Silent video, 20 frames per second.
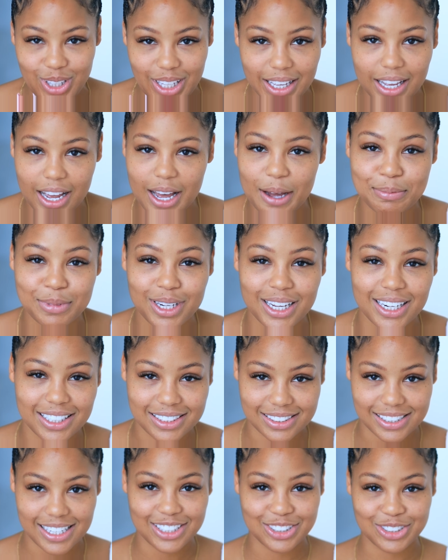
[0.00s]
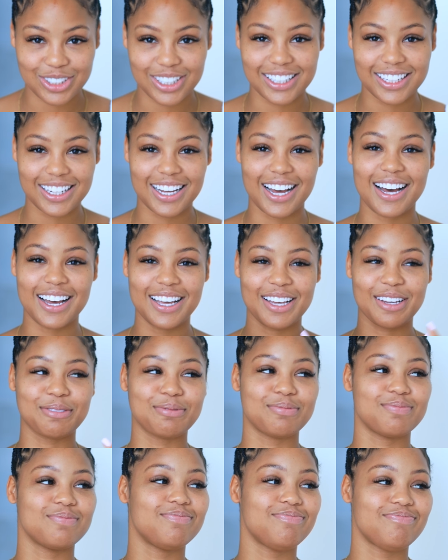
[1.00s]
Like I'm not exaggerating.
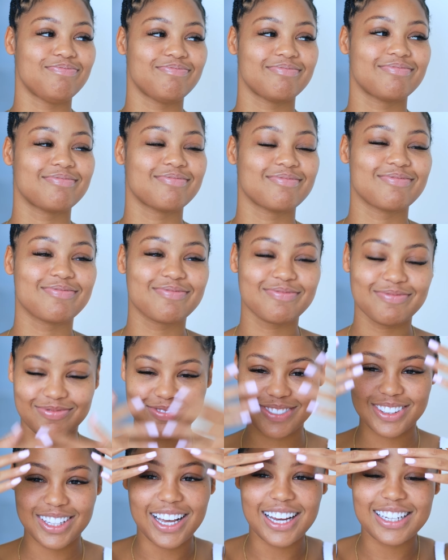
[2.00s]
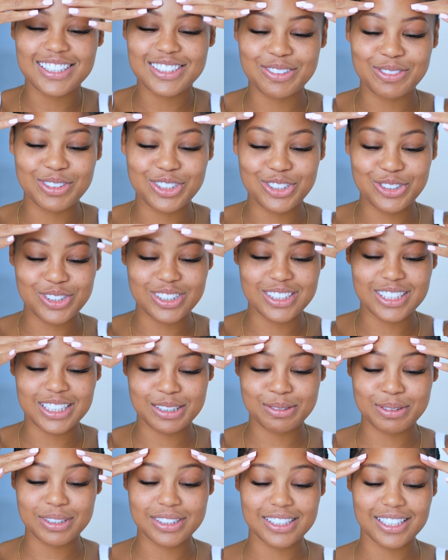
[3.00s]
I just wish you could
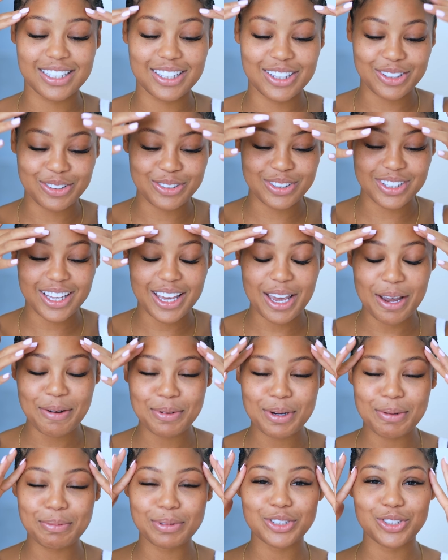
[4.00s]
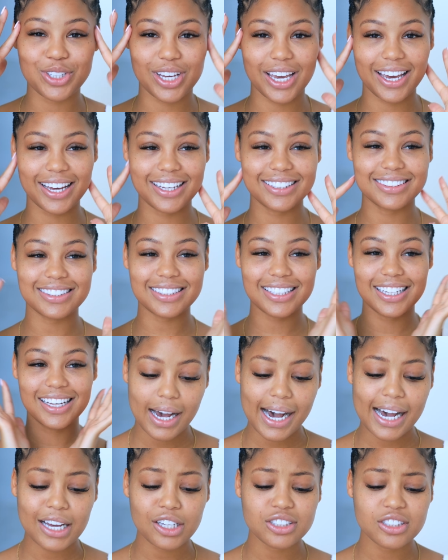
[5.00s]
touch my skin through the camera, but you can't.
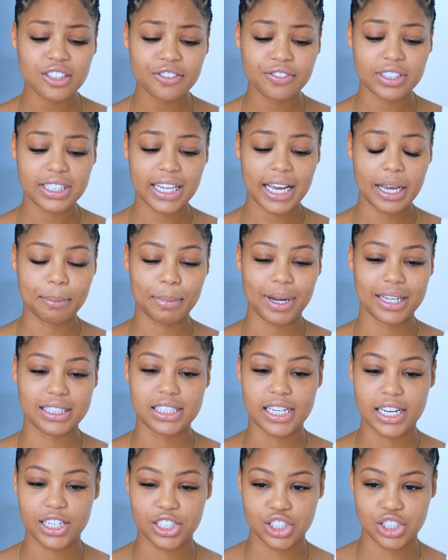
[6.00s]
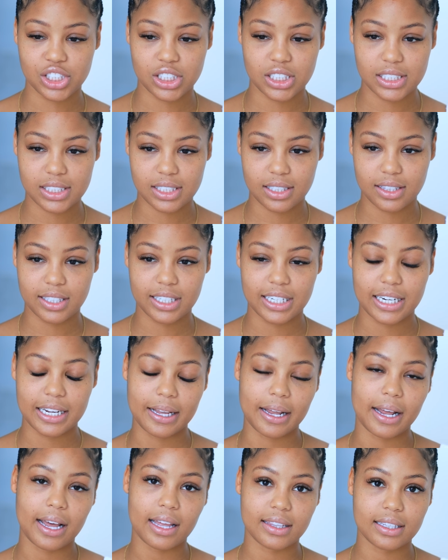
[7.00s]
I also feel like my texture isn't there,
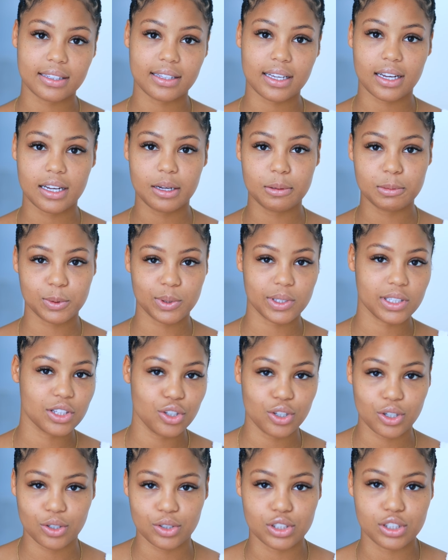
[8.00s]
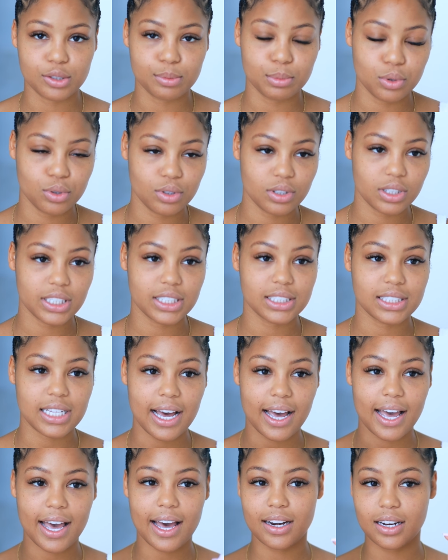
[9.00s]
and I think that comes with, you know, the smoothness.
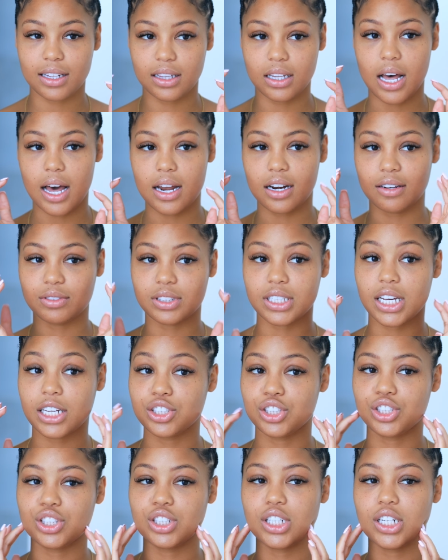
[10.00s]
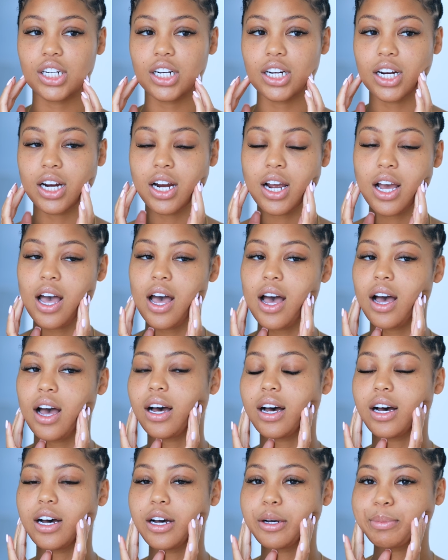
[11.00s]
I had a lot of texture
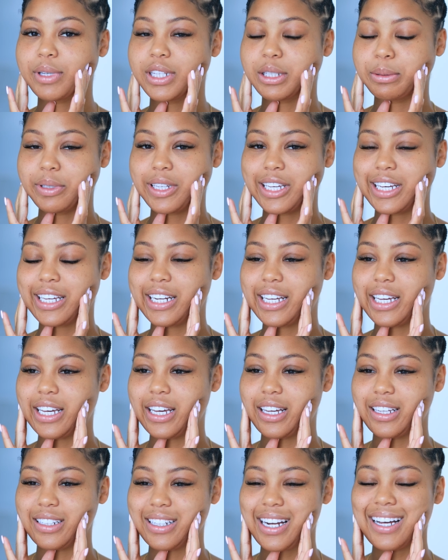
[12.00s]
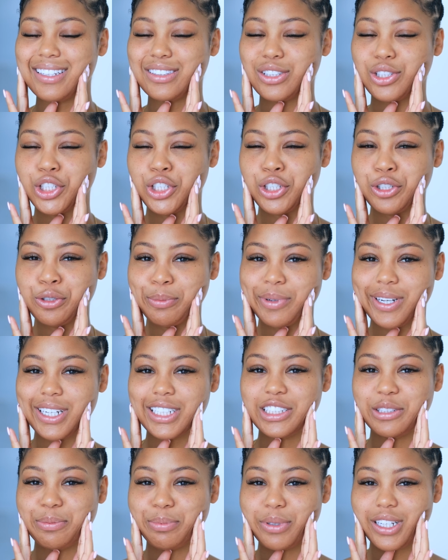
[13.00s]
in the beginning, not too
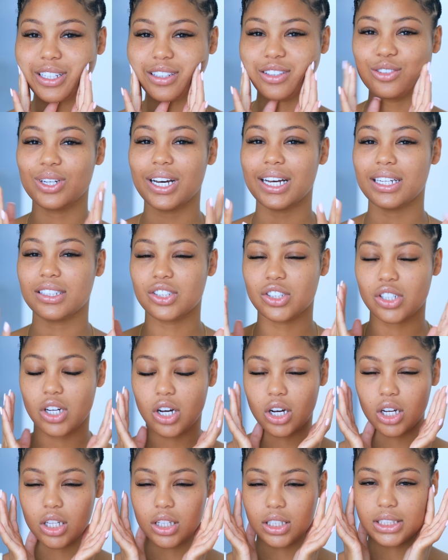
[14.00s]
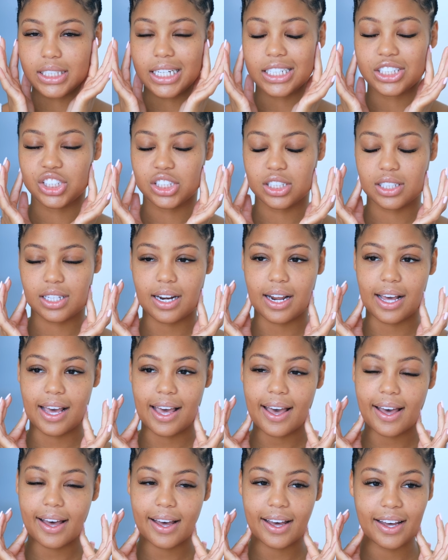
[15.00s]
much, but you guys saw the texture that I
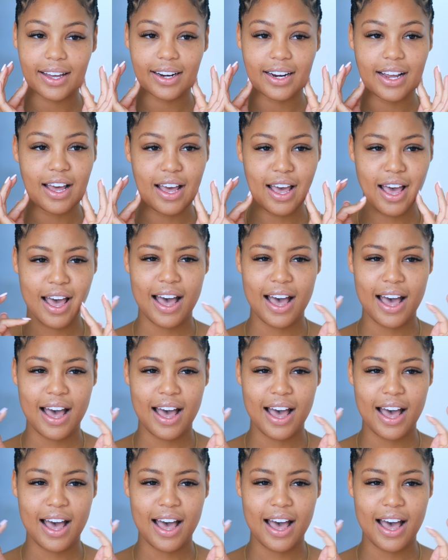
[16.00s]
had.